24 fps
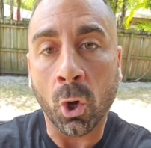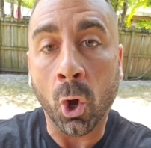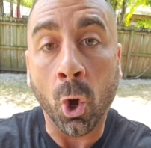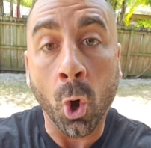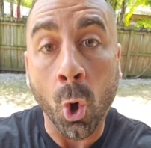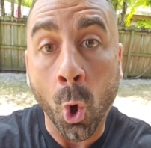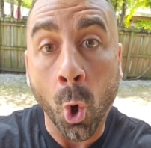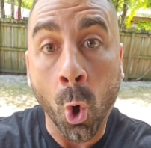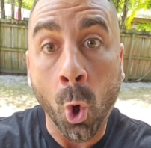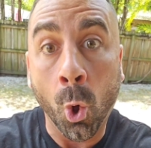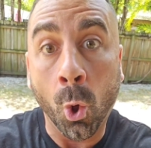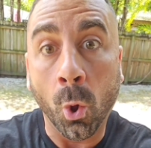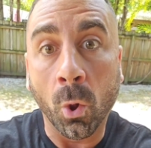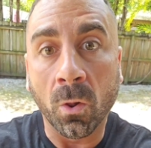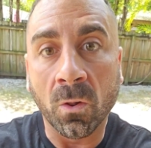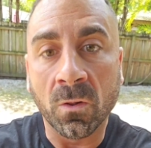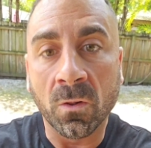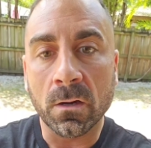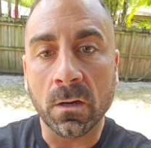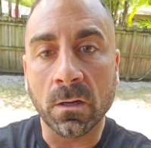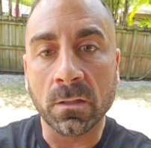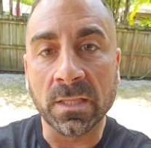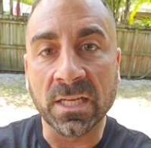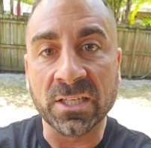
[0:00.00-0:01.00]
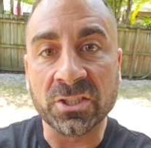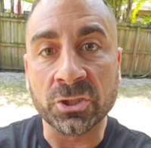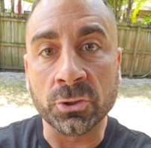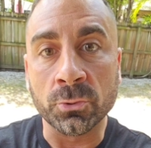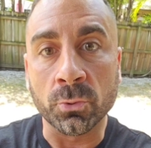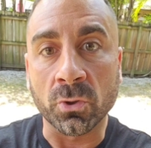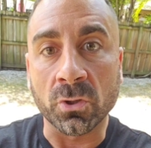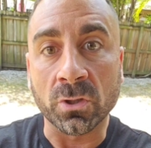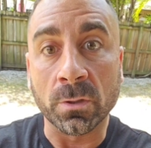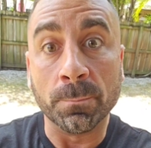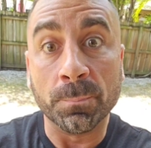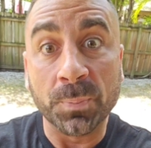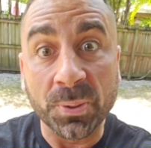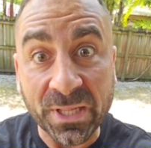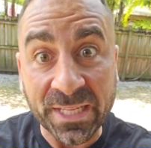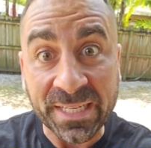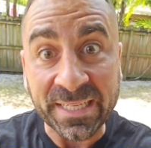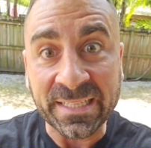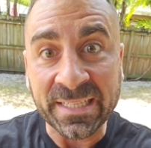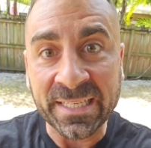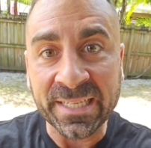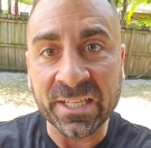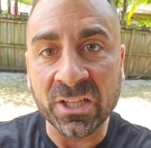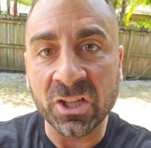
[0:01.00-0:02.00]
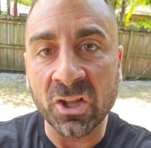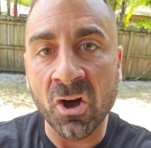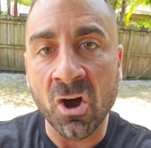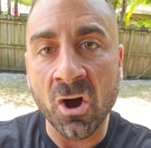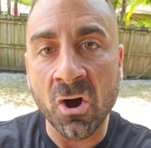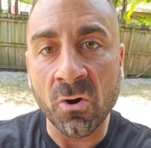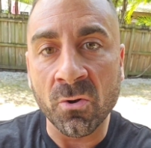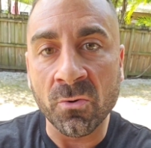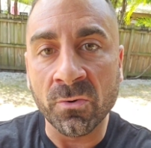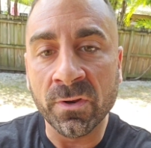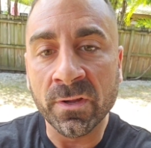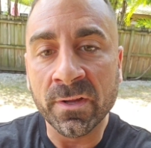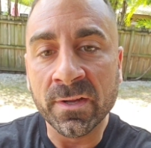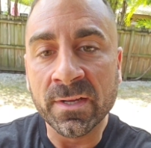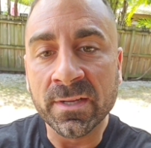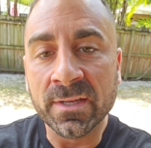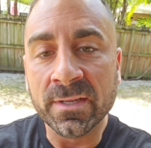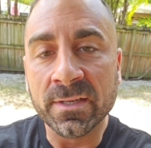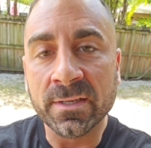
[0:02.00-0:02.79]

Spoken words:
whole, unless you are completely alone,